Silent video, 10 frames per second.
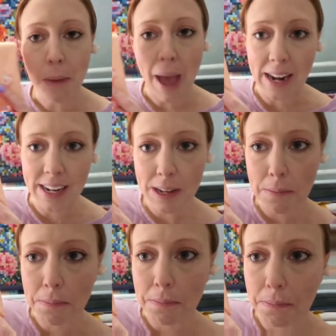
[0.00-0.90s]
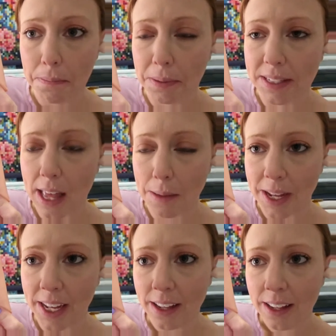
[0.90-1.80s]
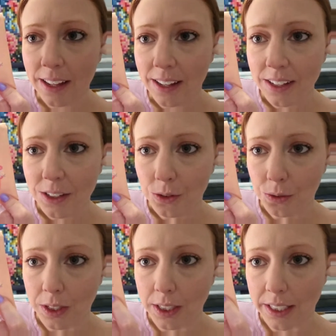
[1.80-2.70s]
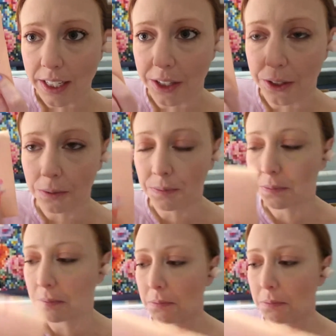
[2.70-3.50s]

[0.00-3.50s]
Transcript: Patty Bassemi. Really cute.